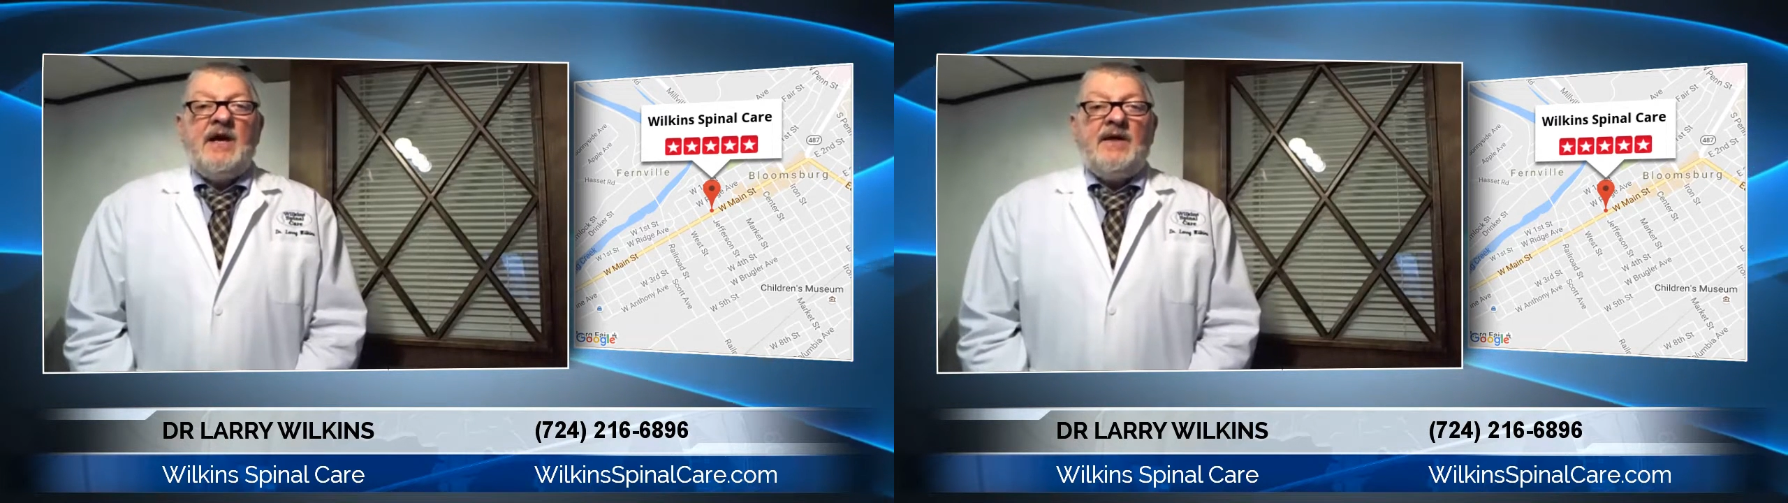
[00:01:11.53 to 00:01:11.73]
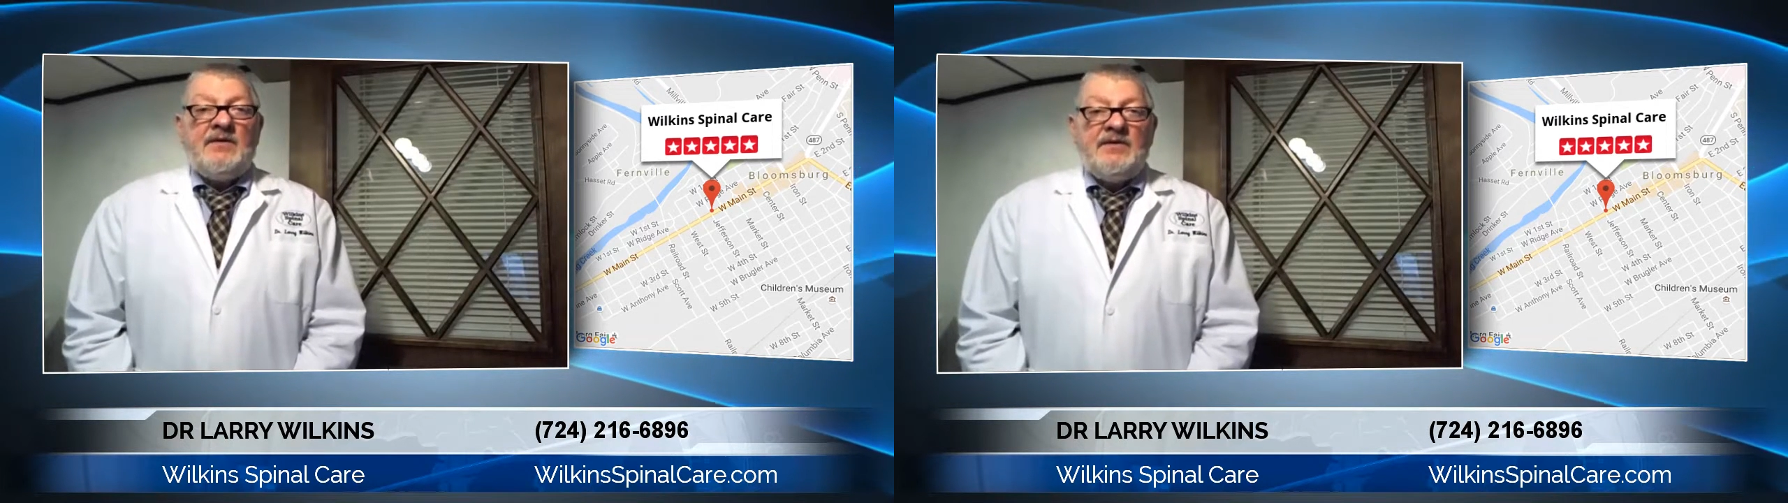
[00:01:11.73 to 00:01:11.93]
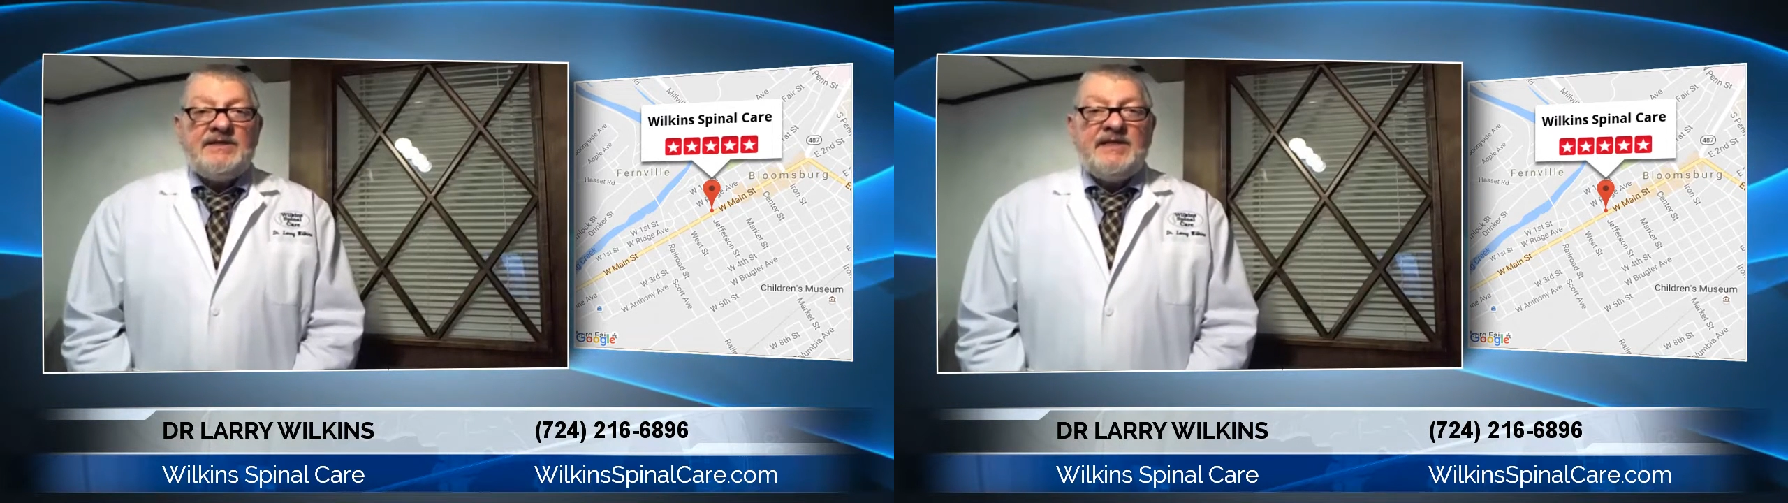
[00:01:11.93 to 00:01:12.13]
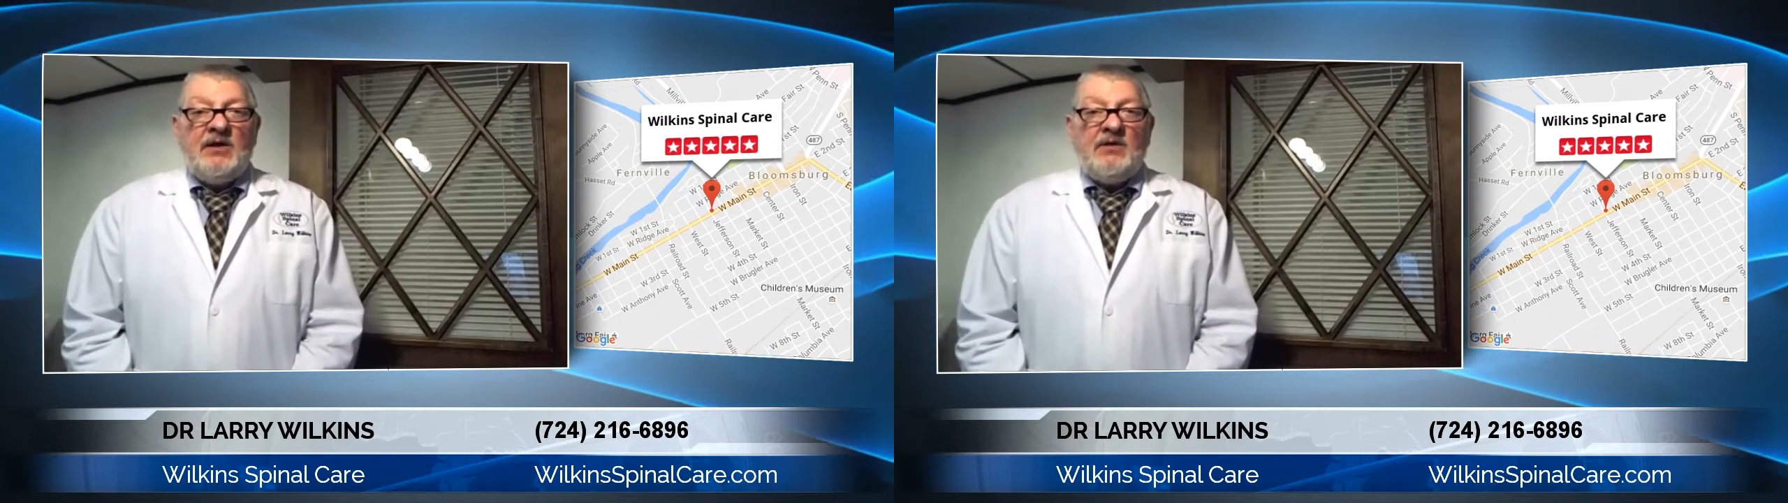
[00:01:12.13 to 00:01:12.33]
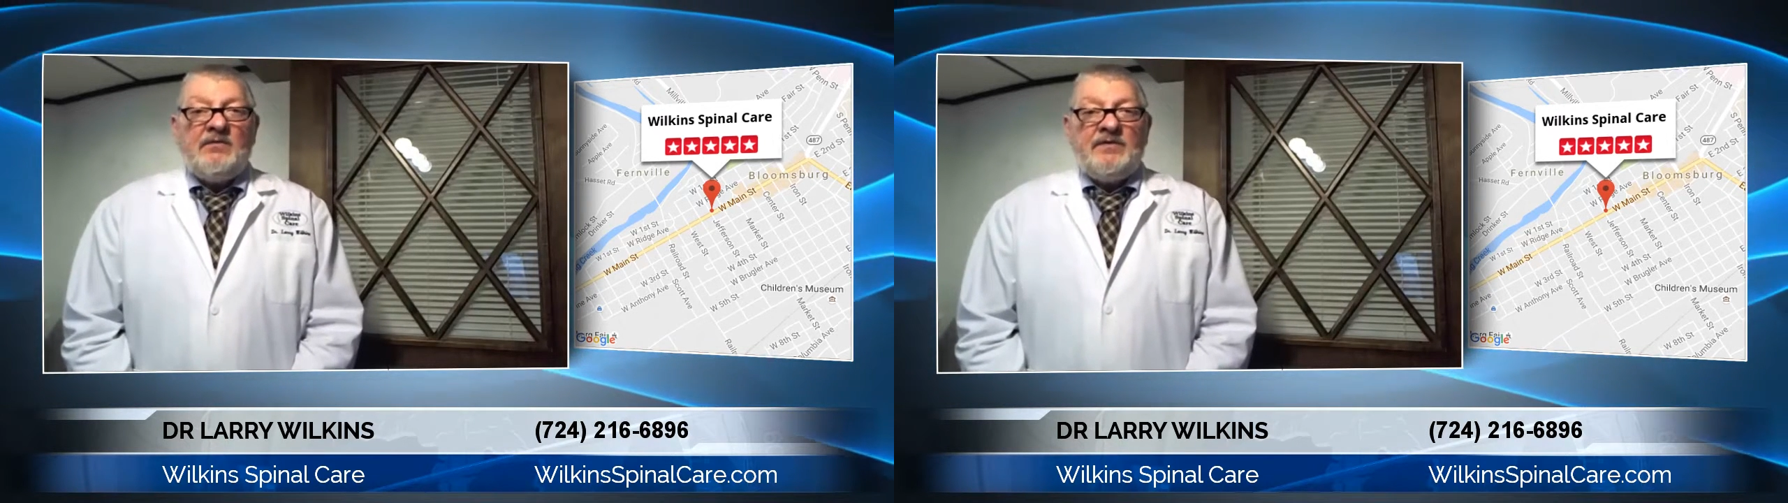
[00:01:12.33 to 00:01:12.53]
And there is
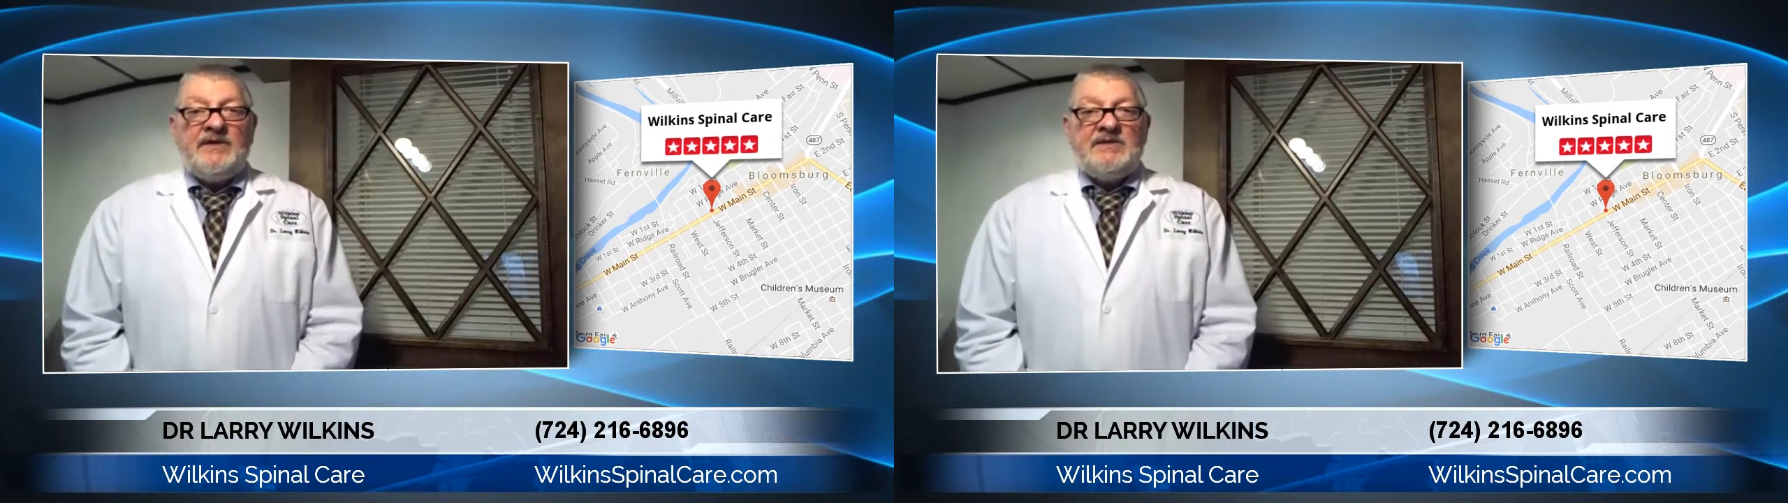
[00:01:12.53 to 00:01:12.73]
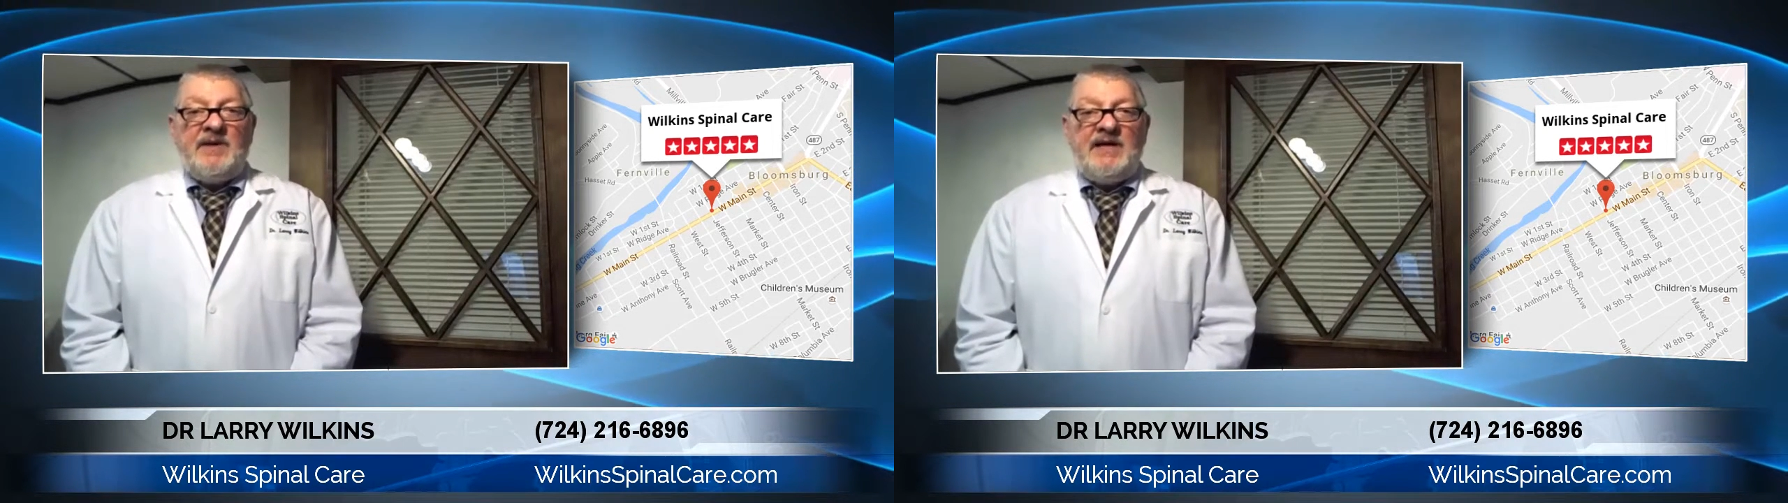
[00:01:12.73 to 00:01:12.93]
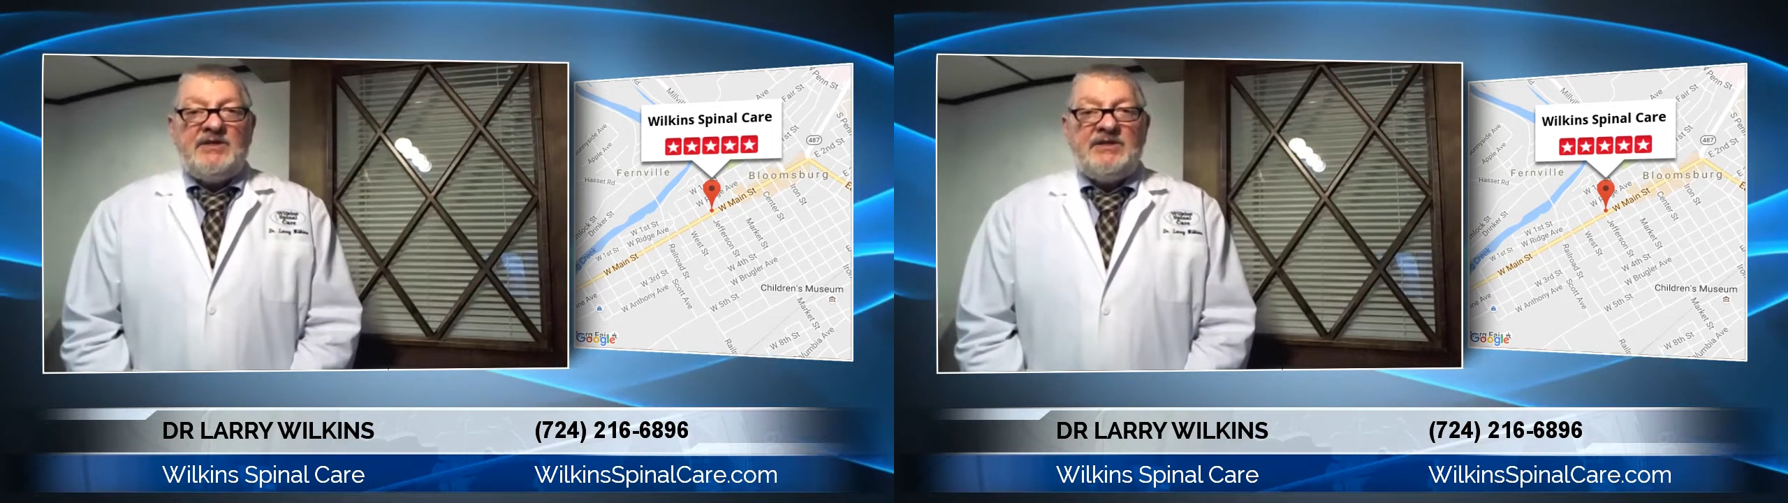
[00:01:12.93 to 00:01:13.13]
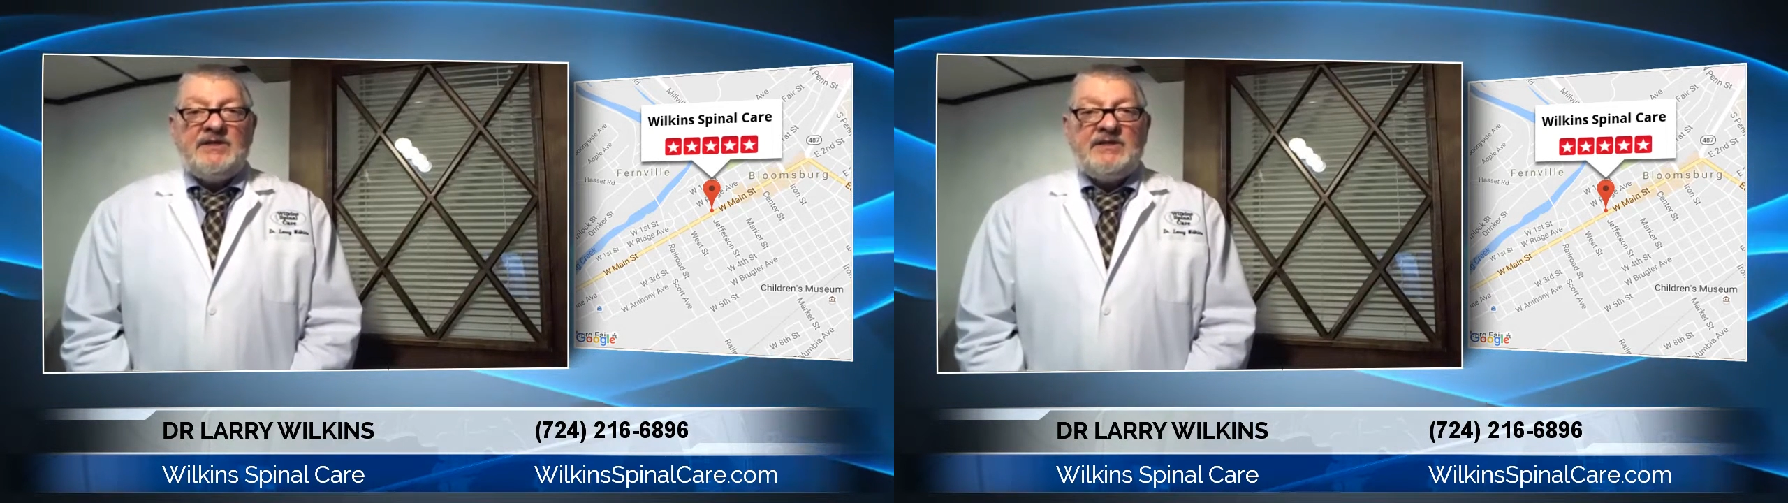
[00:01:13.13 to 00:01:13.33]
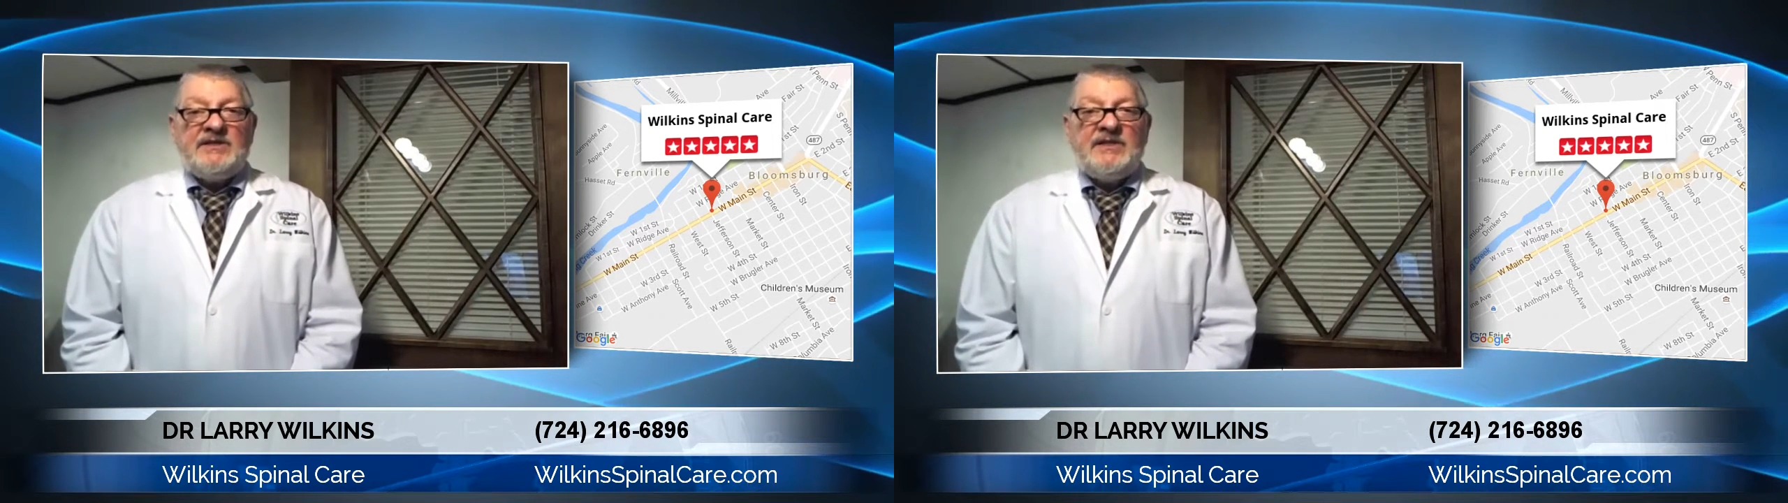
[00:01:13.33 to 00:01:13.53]
help for these
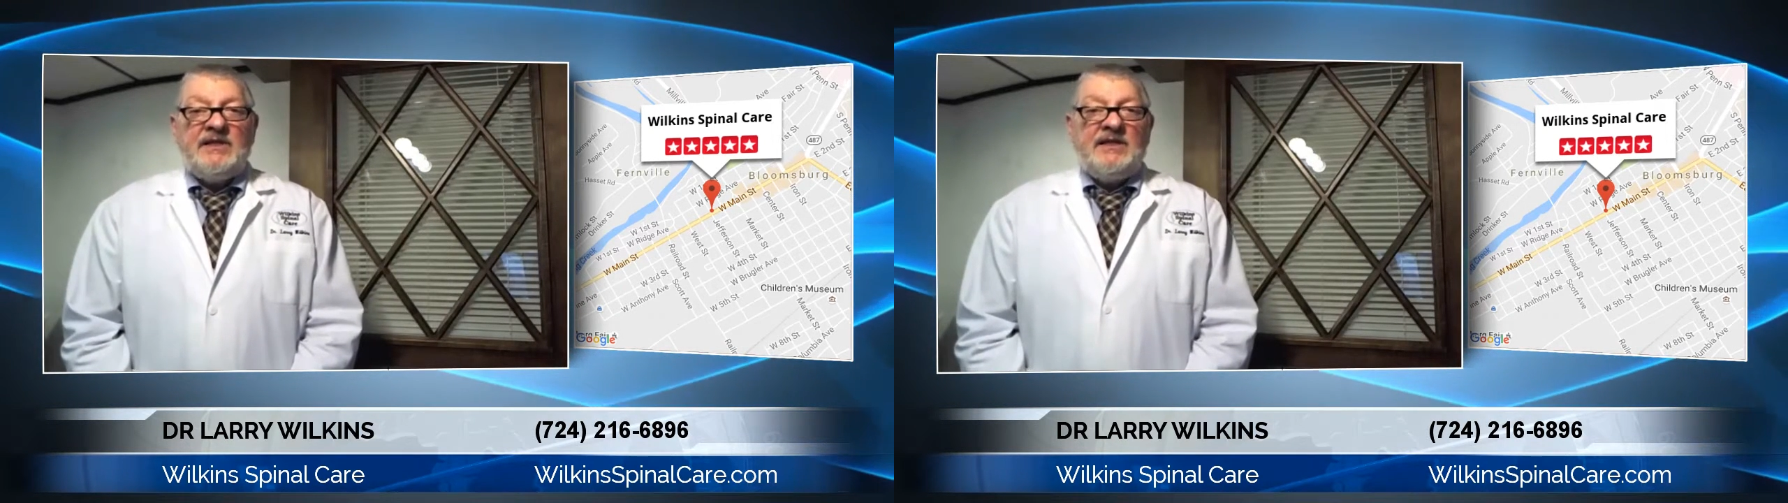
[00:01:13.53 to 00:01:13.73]
patients.